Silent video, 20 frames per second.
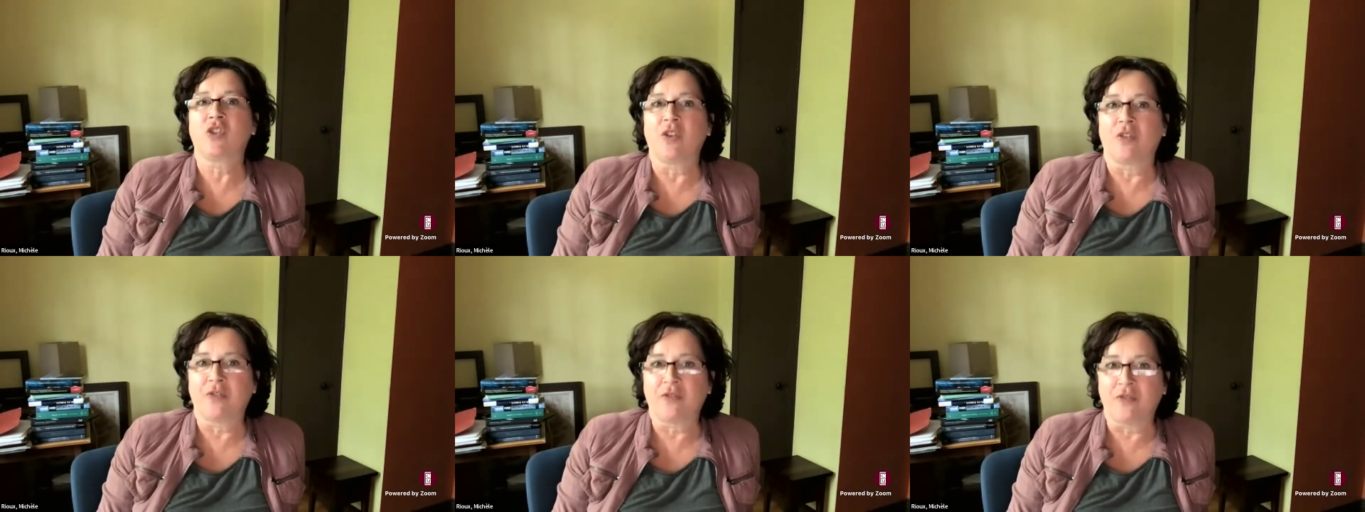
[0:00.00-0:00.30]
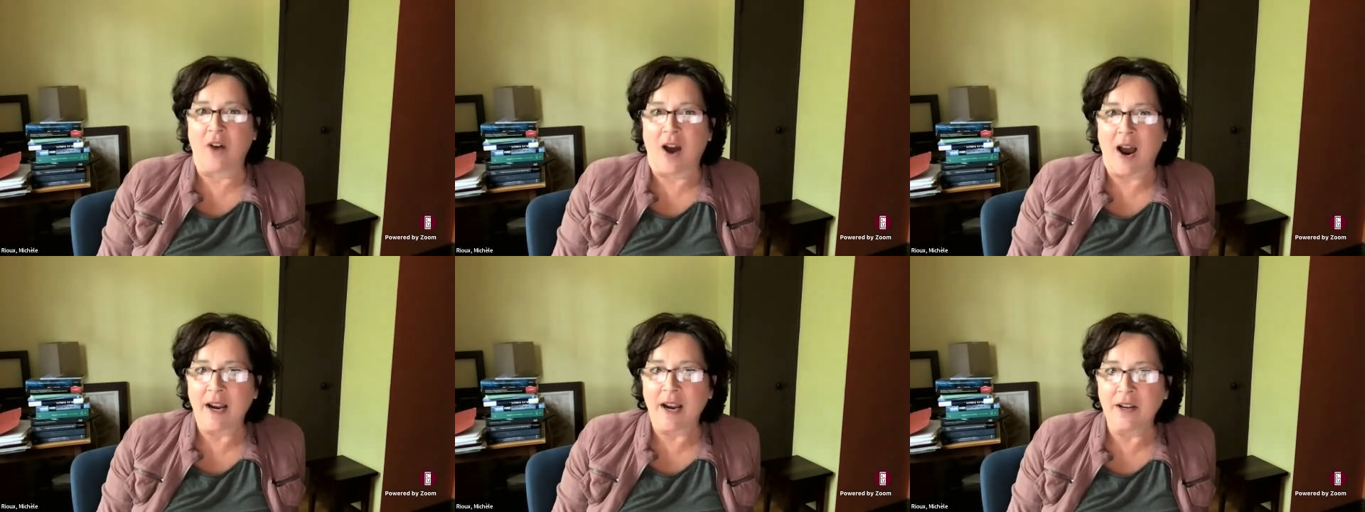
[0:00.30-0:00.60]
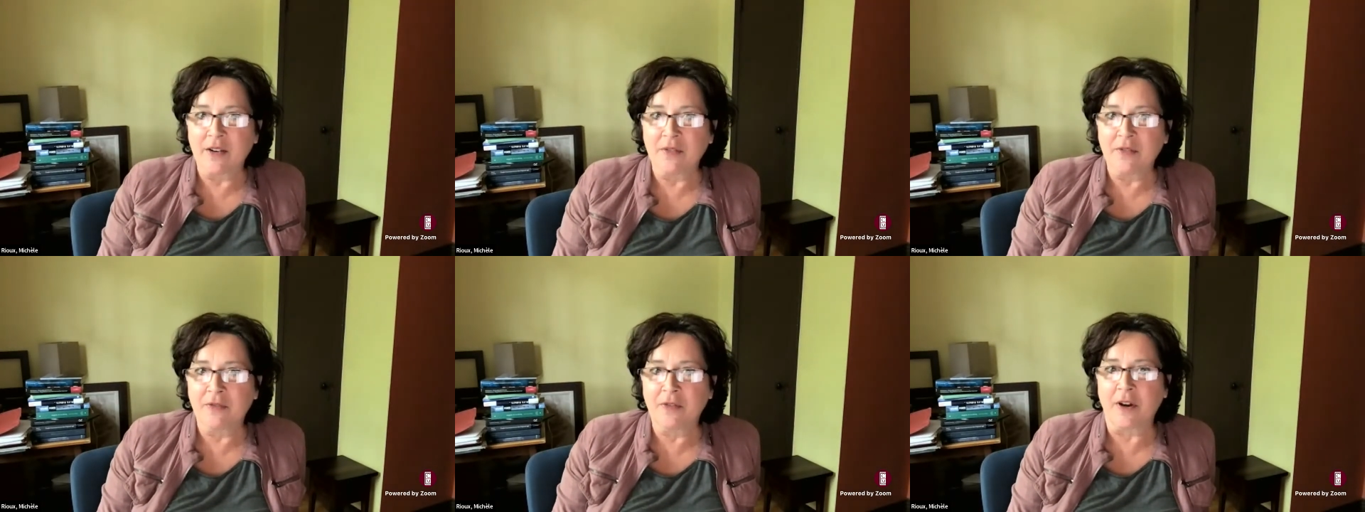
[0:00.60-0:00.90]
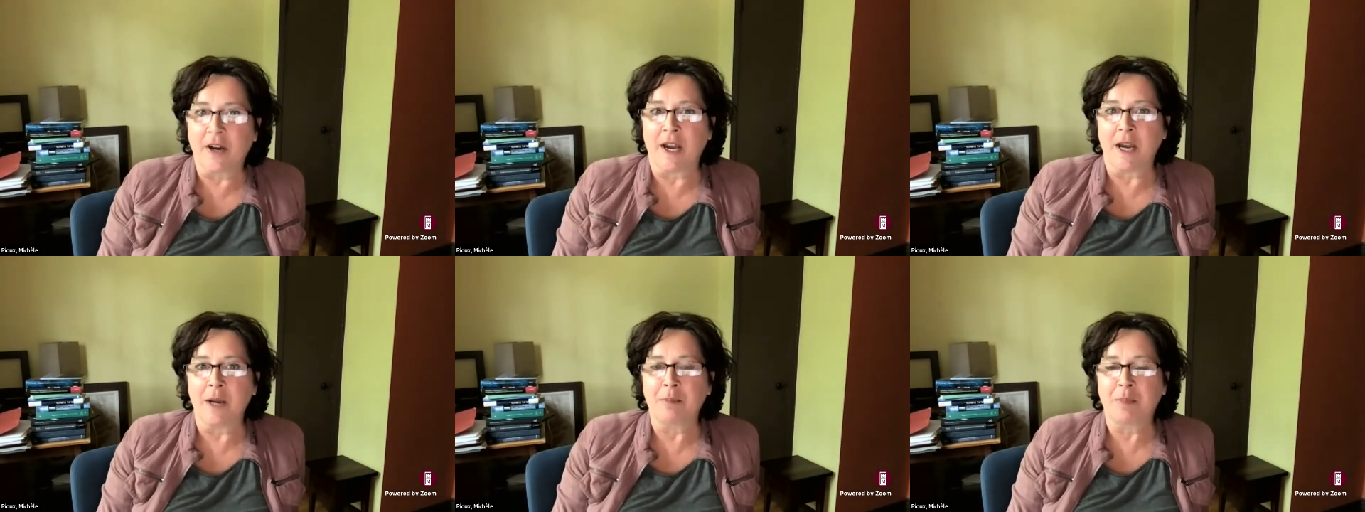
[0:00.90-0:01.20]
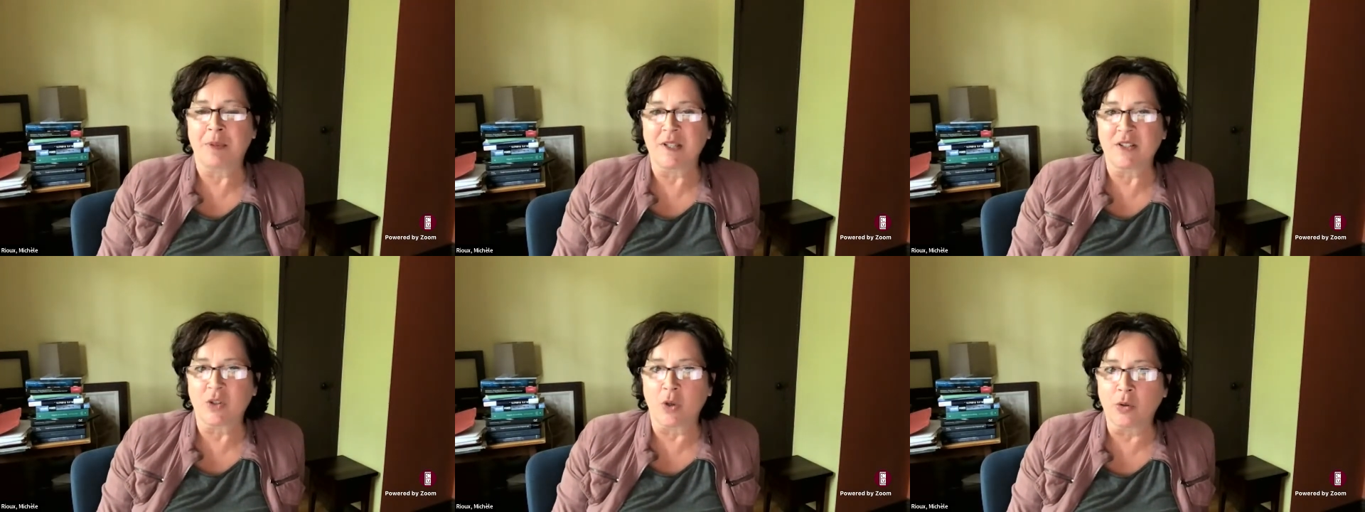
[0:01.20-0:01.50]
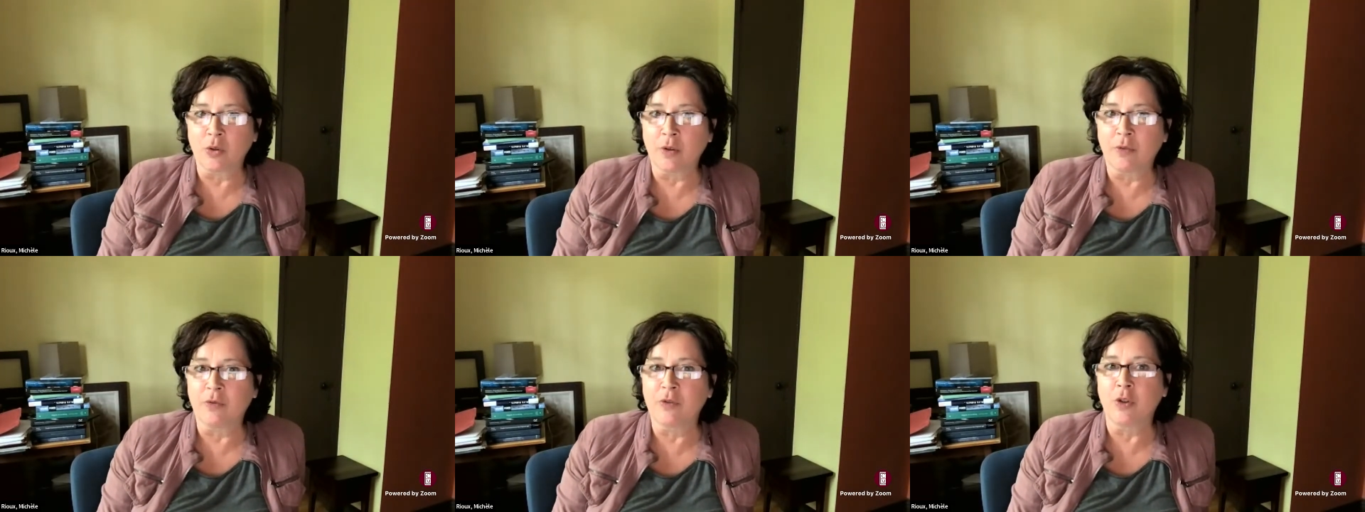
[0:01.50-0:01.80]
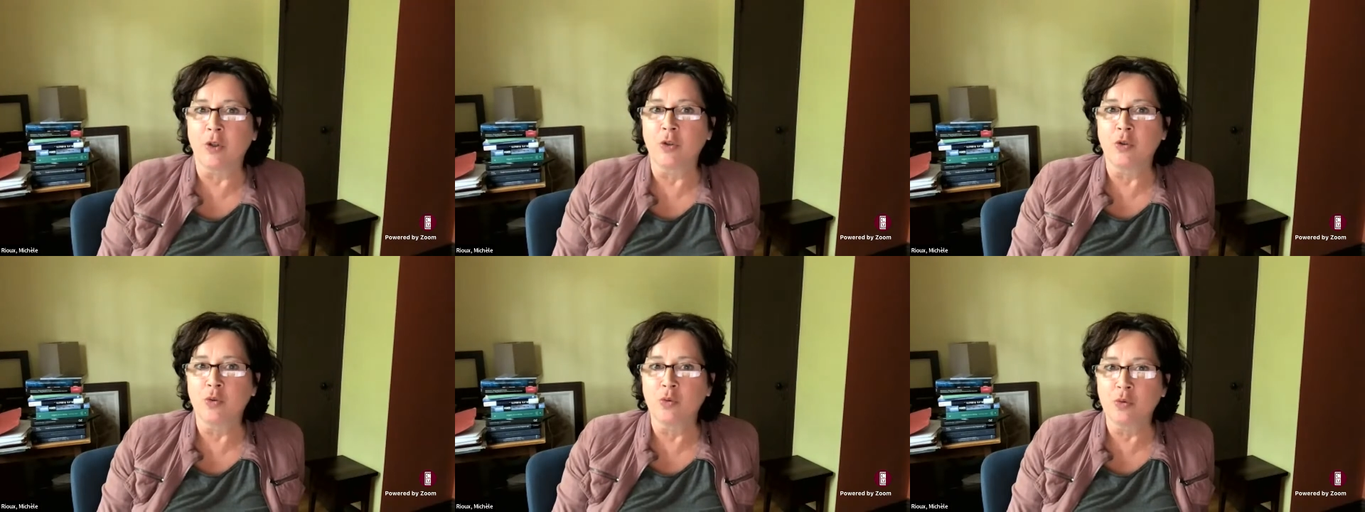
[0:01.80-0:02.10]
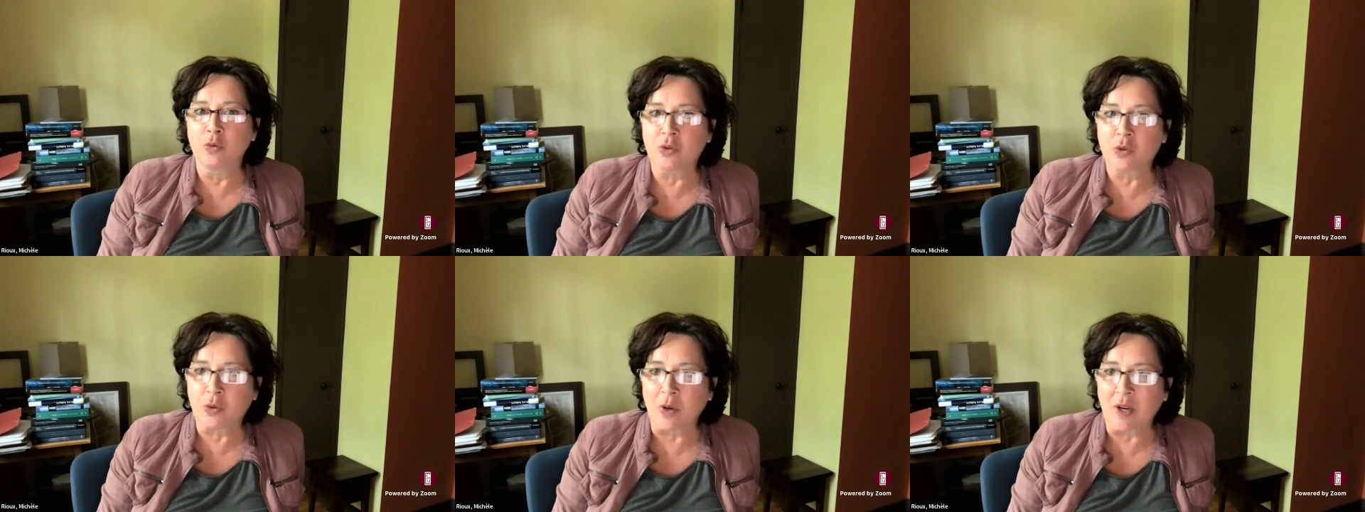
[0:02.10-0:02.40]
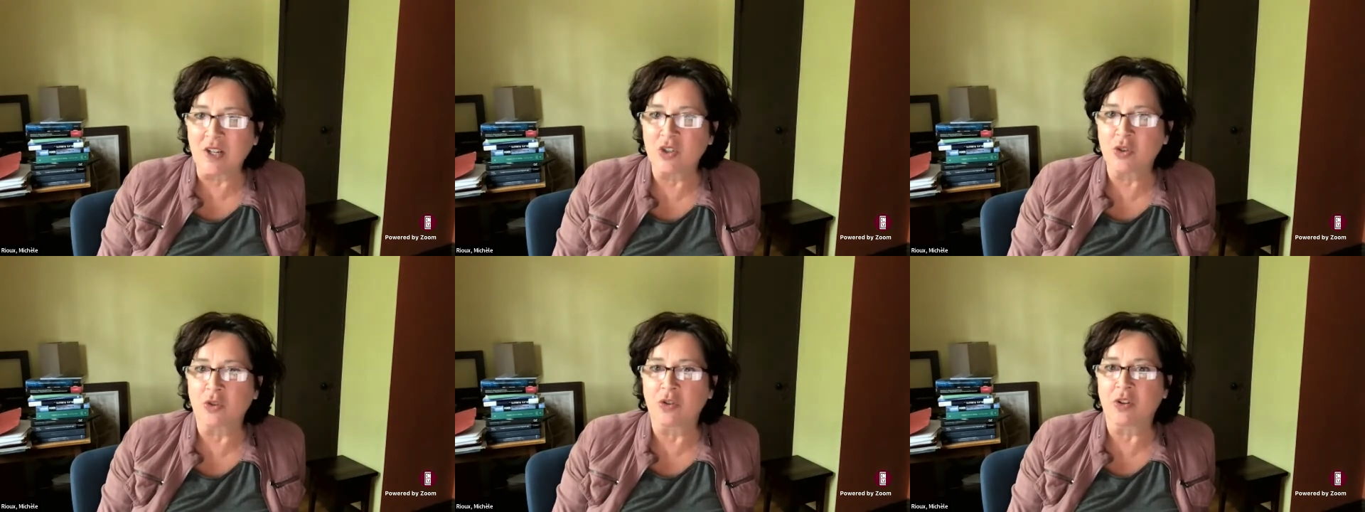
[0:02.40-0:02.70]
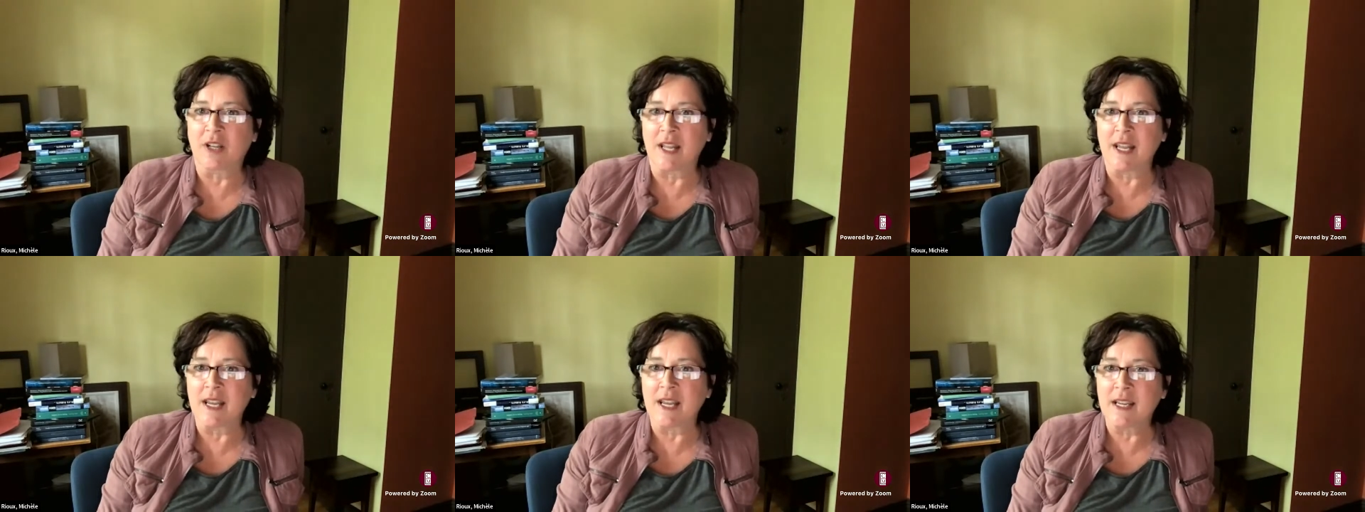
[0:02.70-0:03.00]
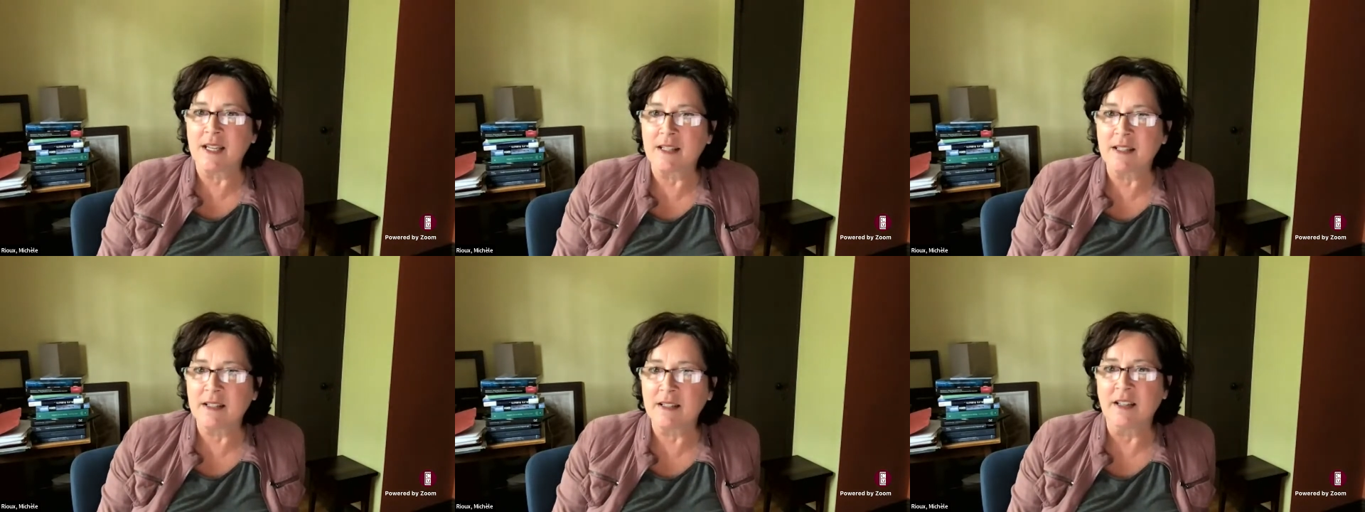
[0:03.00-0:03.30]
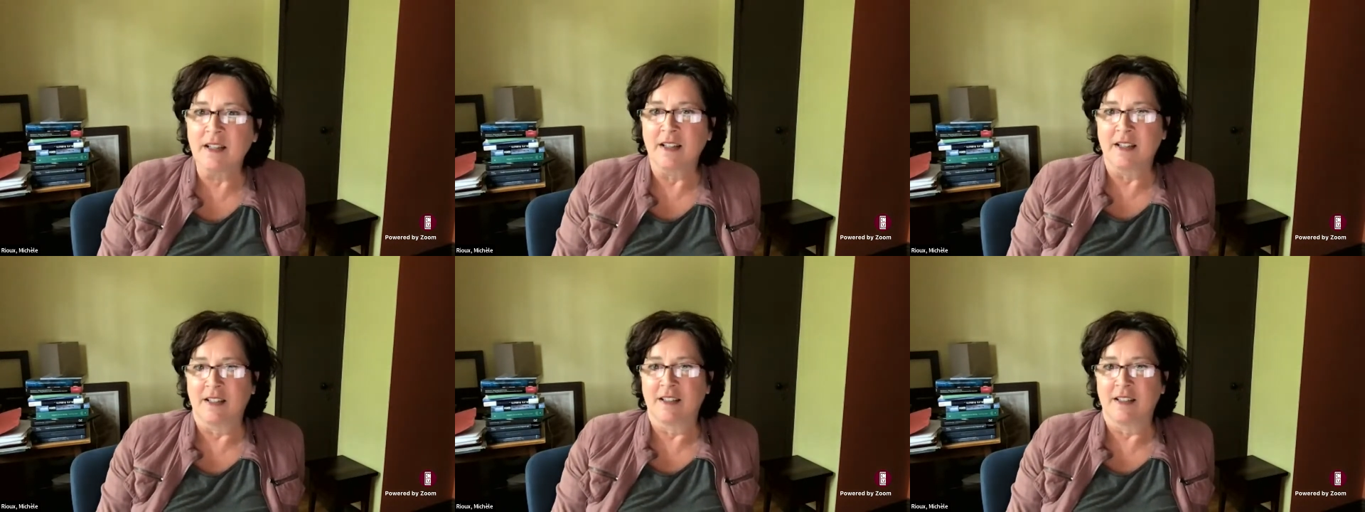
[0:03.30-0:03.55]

the 5 episode of the new Stranger Thing,